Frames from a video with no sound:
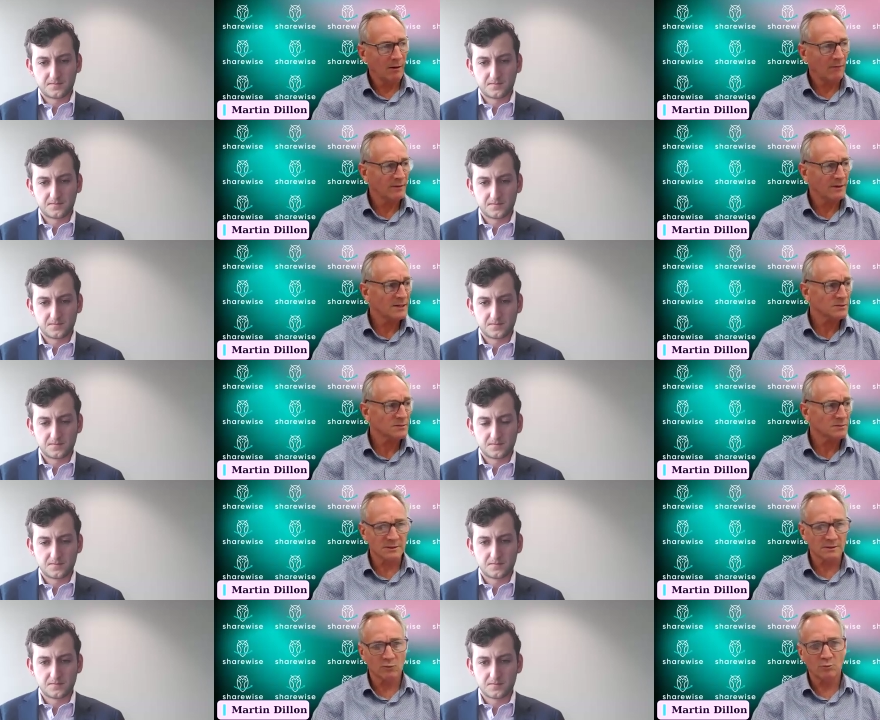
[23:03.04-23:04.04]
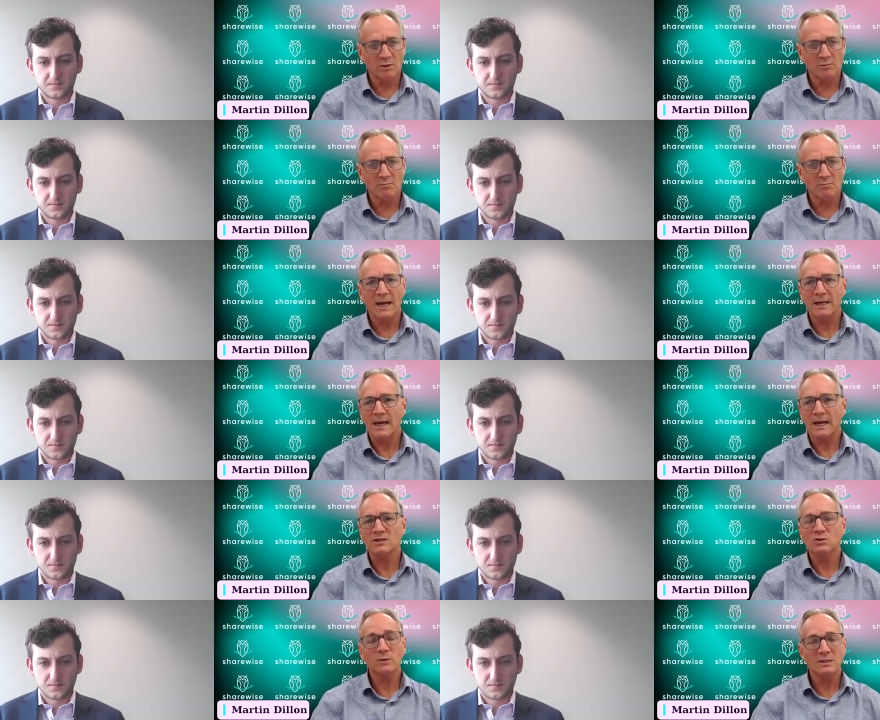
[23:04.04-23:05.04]
Speaker 1: announcements that will be made
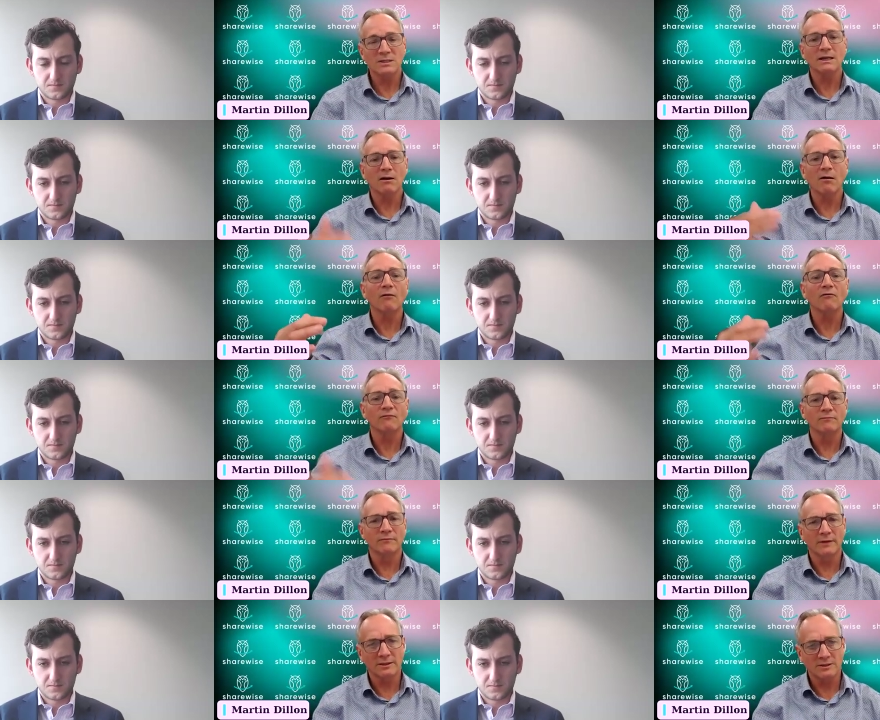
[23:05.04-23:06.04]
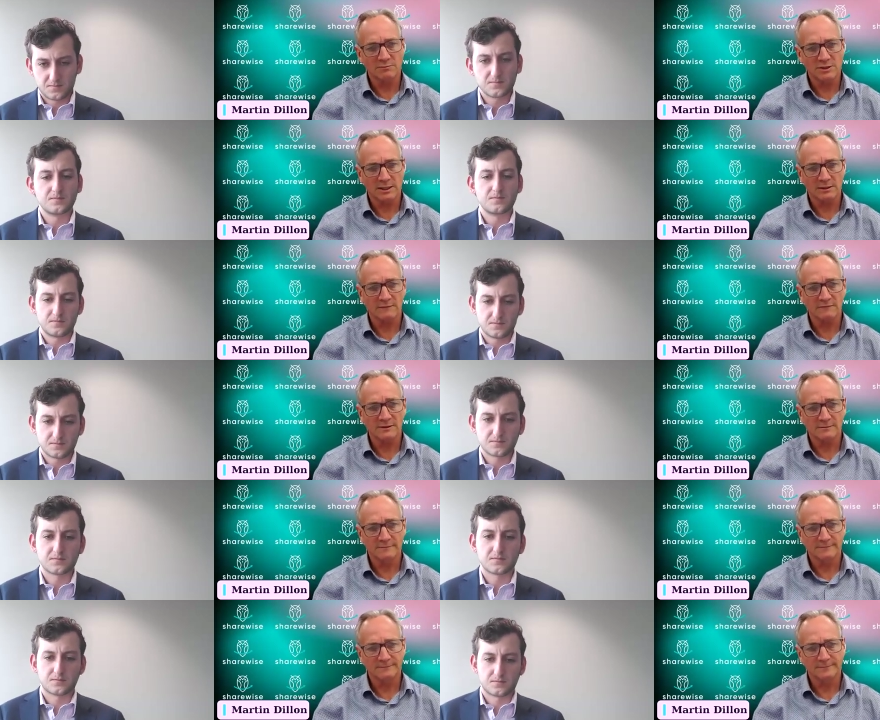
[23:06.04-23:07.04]
as we tick off those
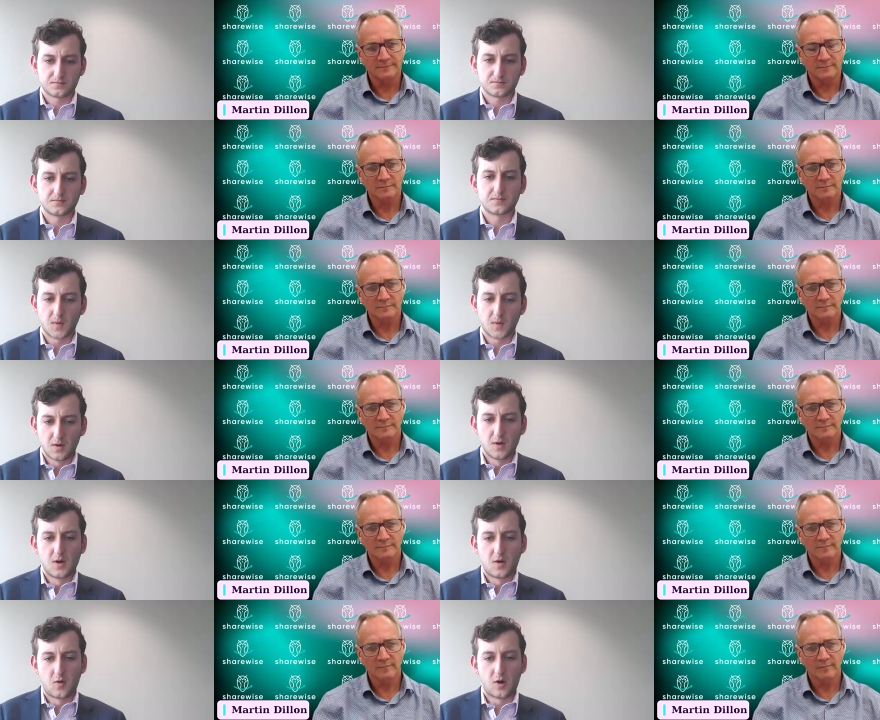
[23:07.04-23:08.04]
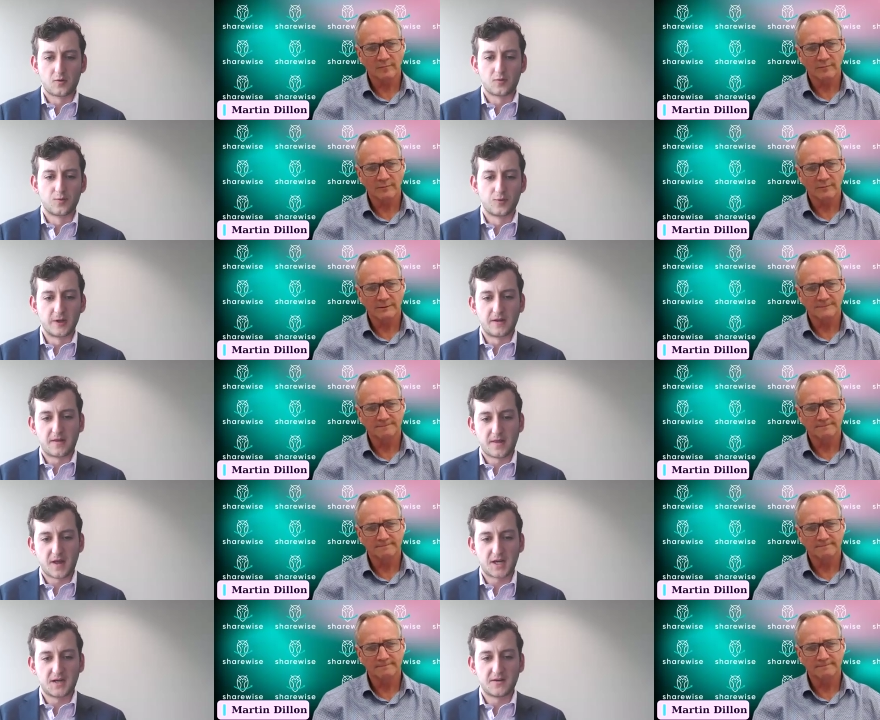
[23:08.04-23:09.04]
objectives.
Speaker 2: All right, well,
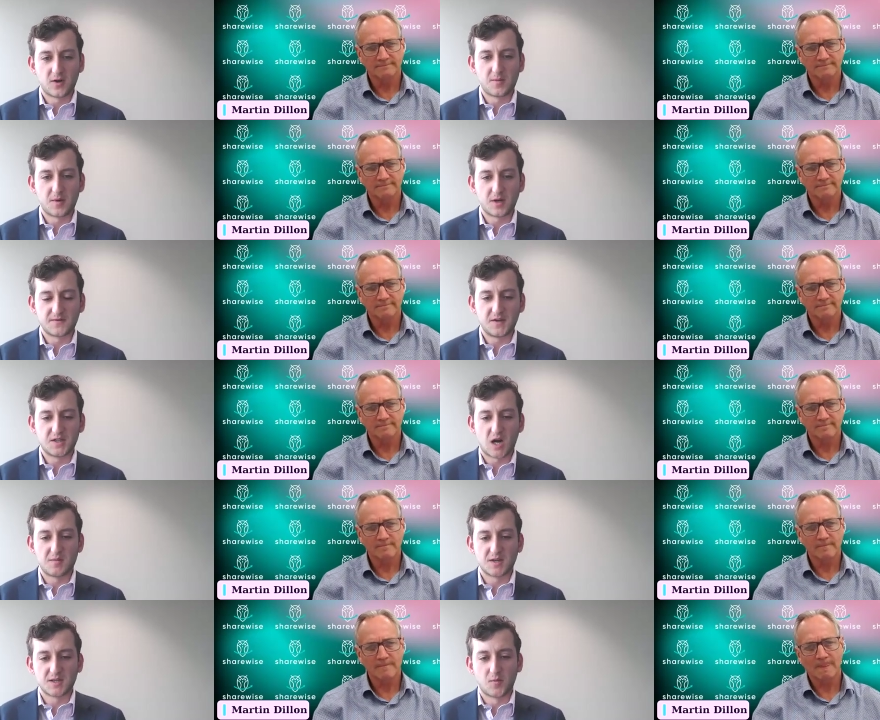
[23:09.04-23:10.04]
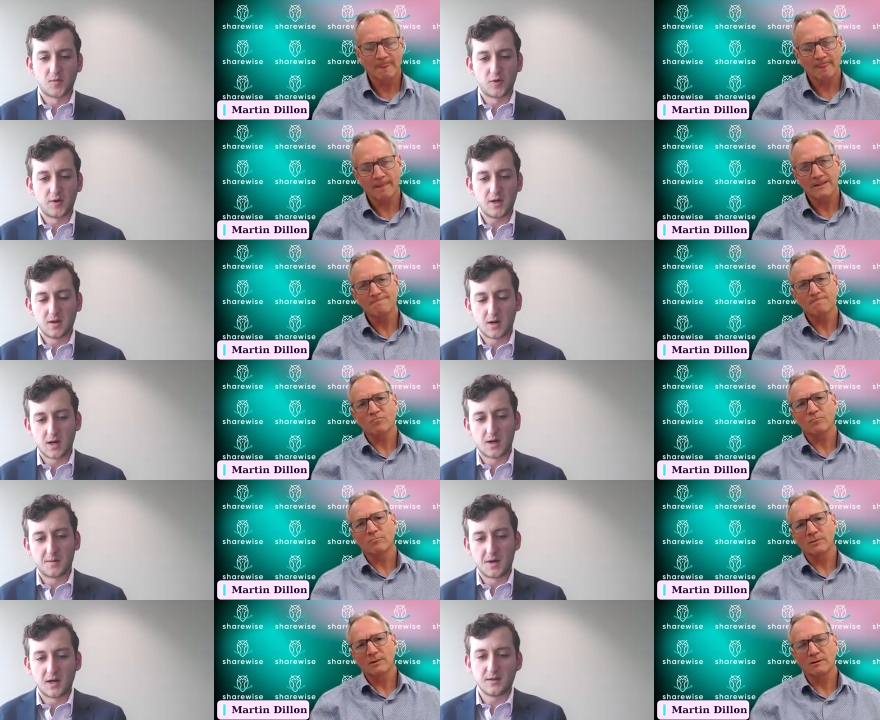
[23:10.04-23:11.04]
brilliant. Thank you very much for your time this morning,
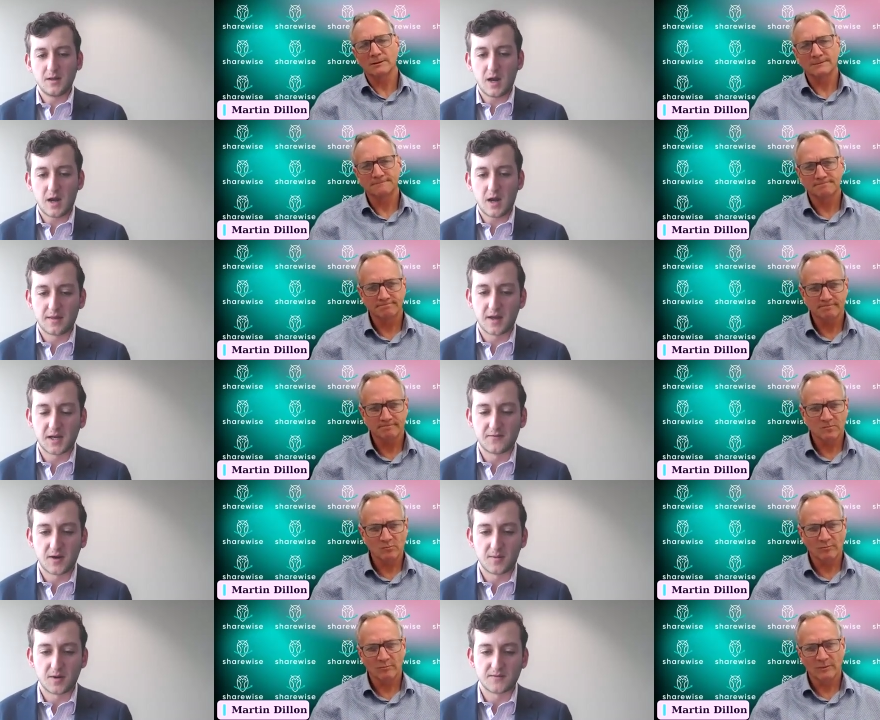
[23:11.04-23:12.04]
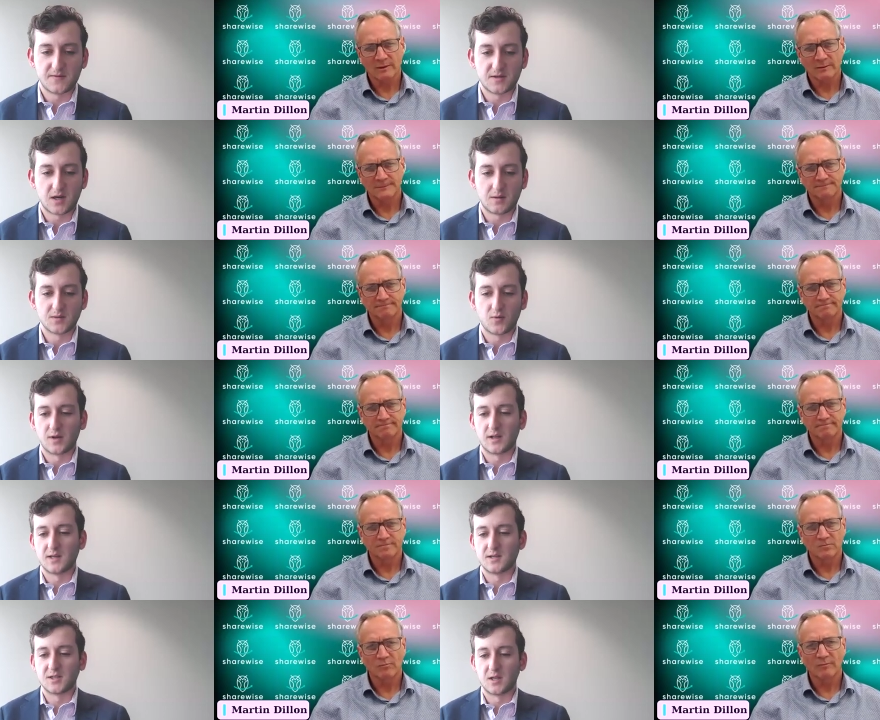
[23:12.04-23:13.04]
Martin, and thank you very much for your time this
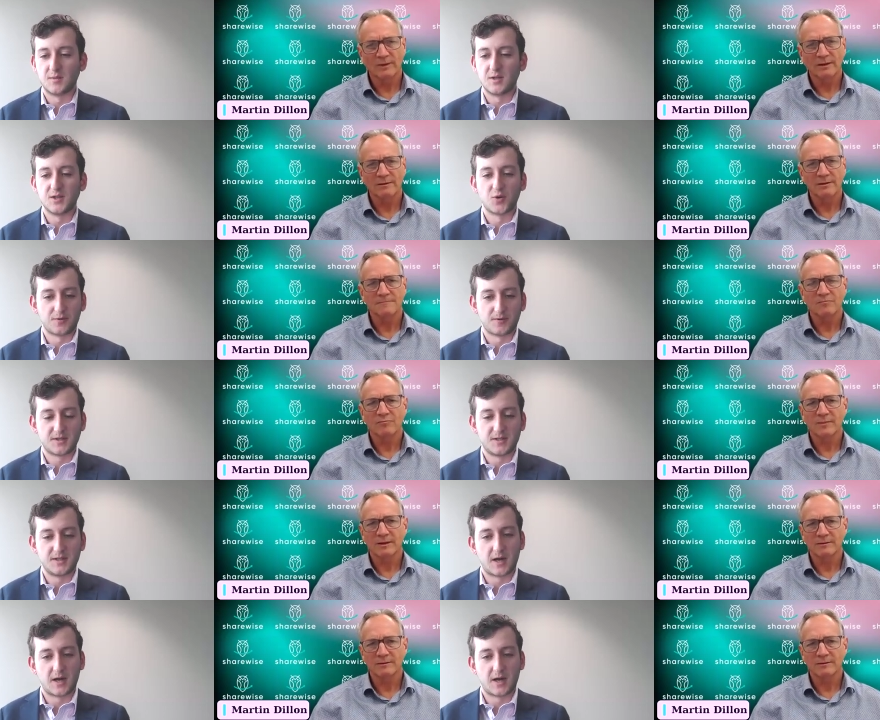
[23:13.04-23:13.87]
morning, ladies and gentlemen. Enjoy the rest of